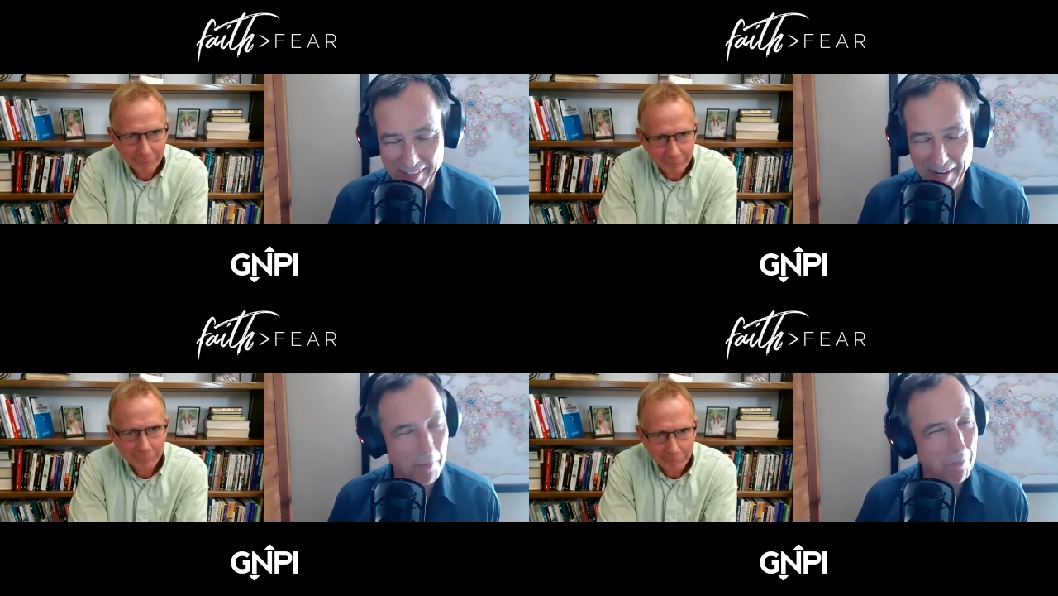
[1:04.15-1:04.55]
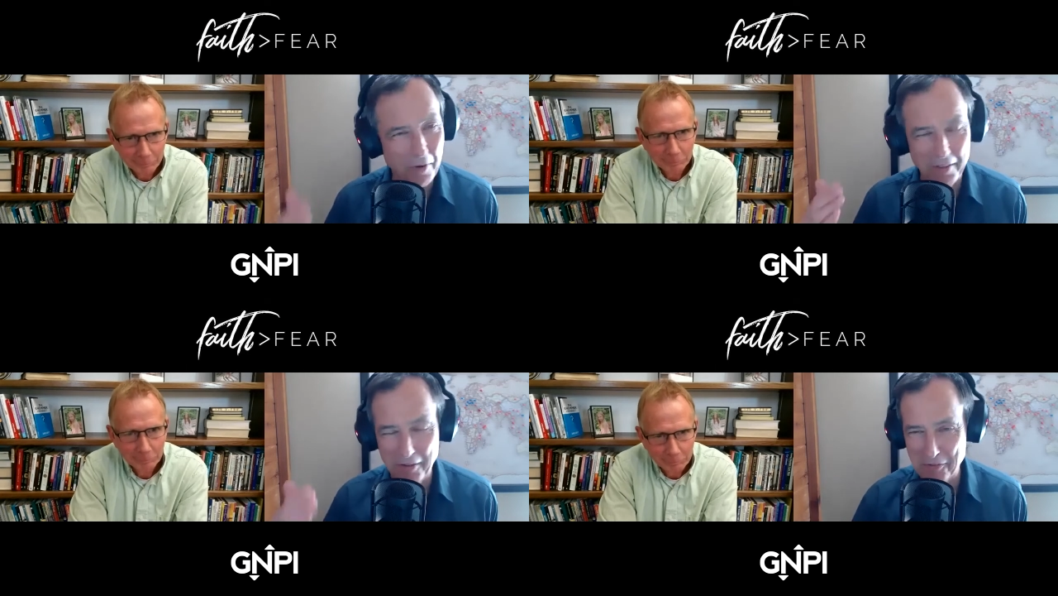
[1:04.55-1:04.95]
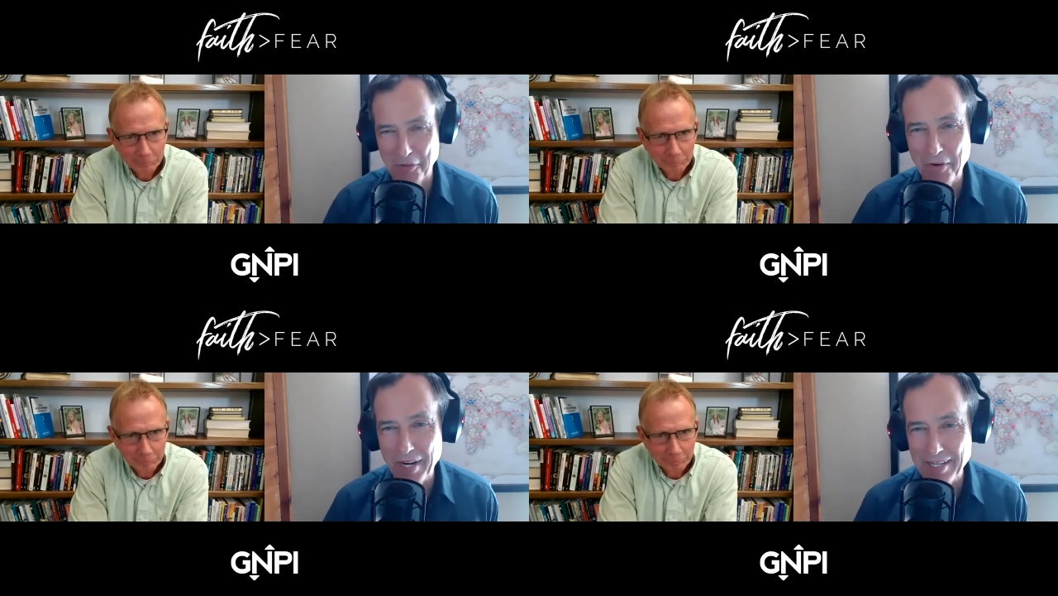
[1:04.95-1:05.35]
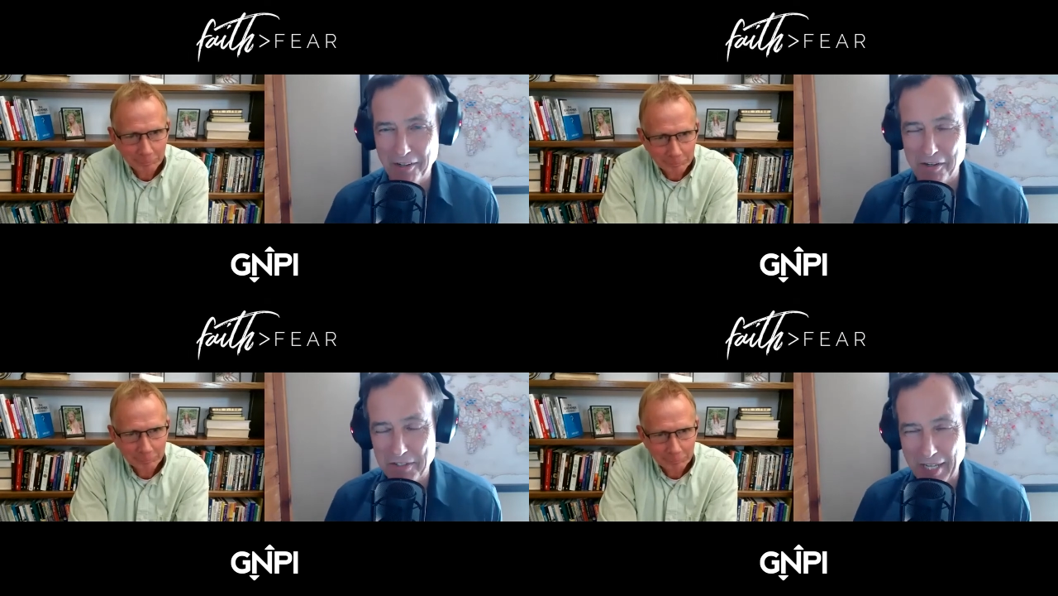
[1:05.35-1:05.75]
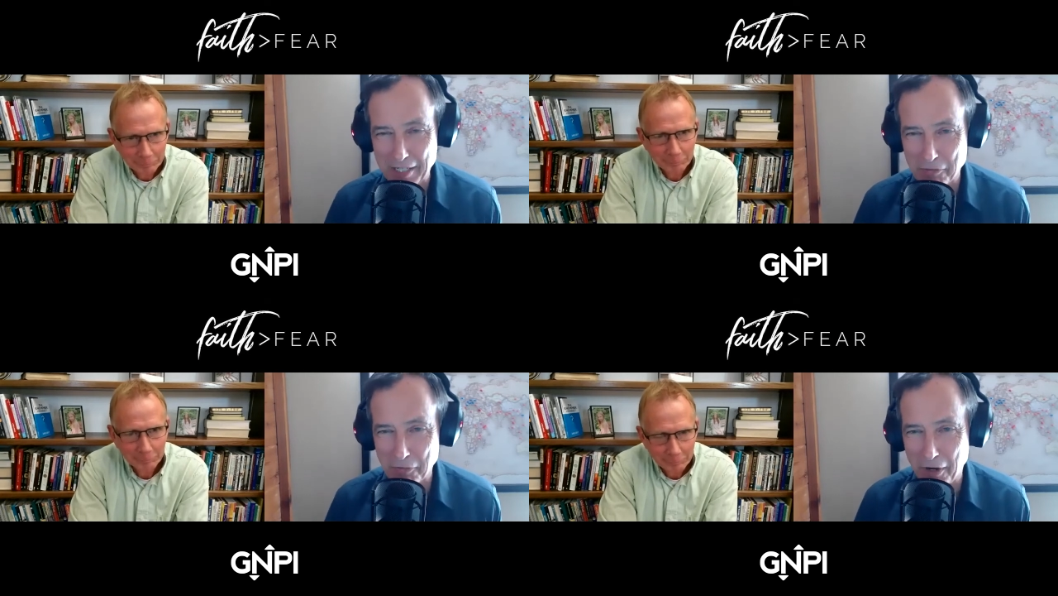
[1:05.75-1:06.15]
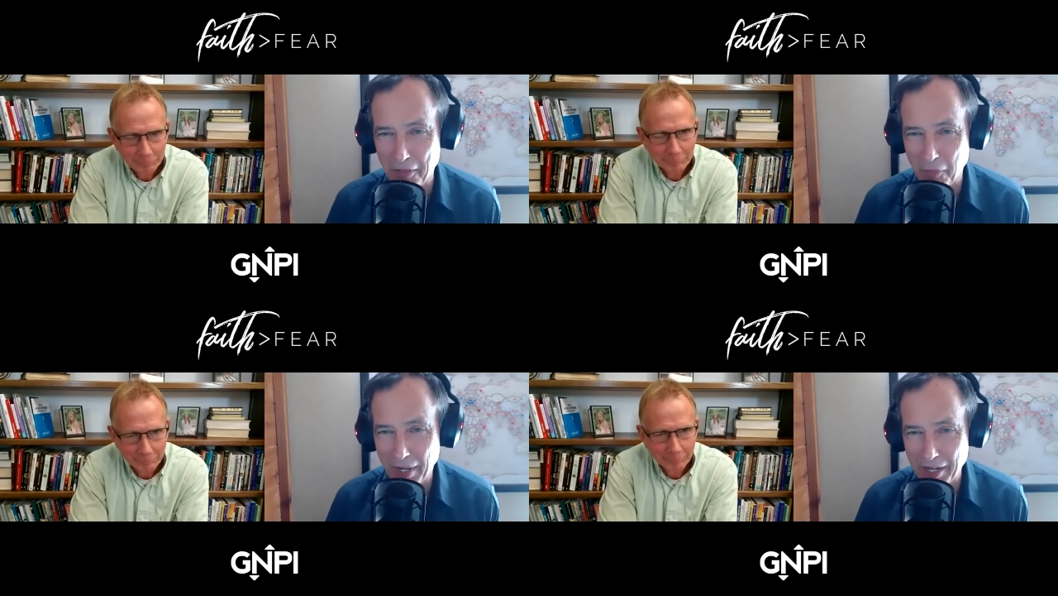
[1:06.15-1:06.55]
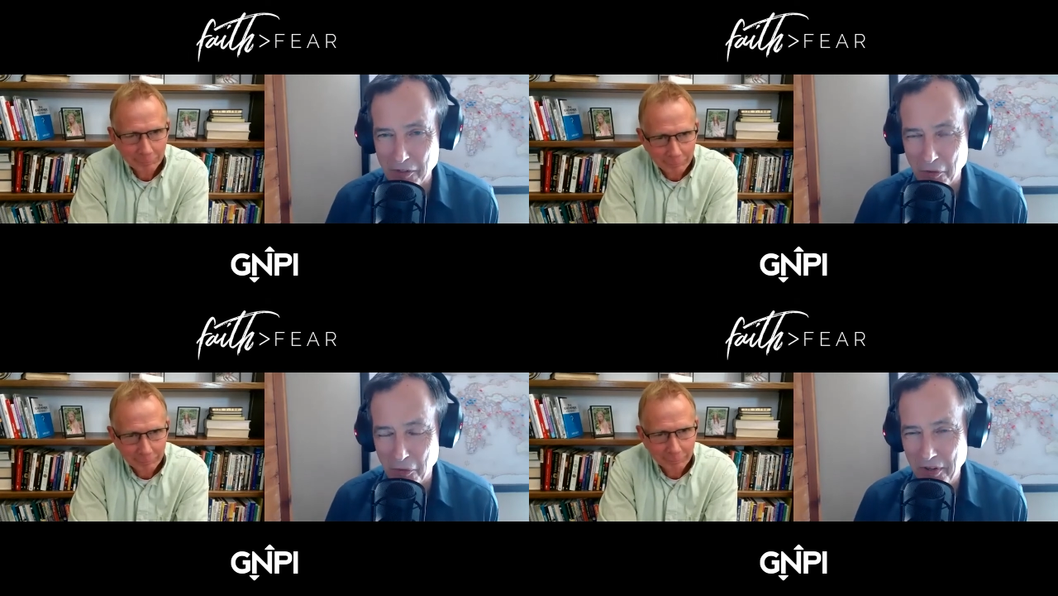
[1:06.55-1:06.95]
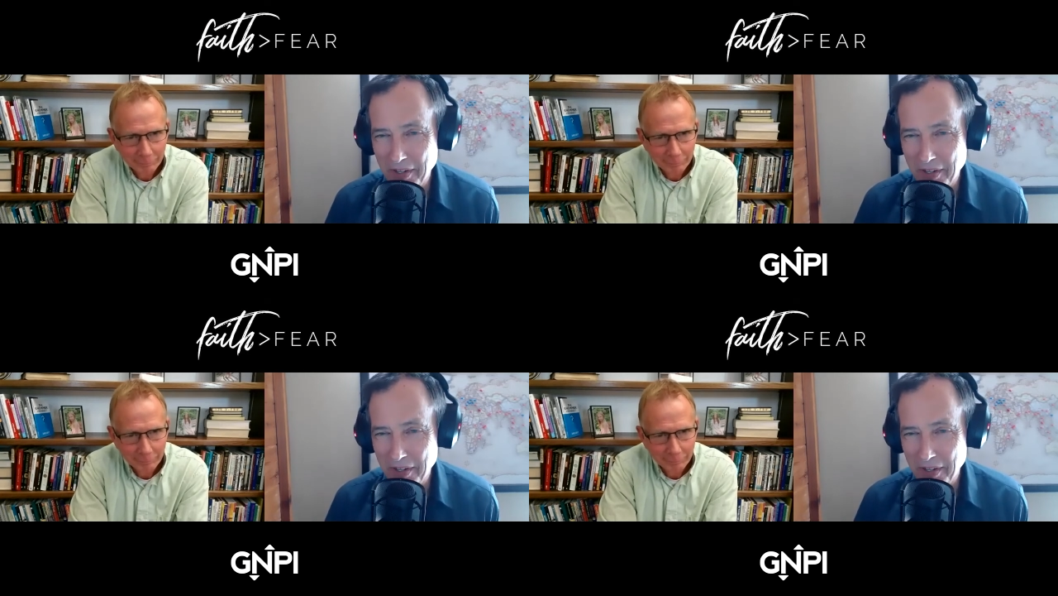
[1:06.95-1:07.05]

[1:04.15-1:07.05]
Speaker 1: that. But boy, those were great years. Thanks for all the way you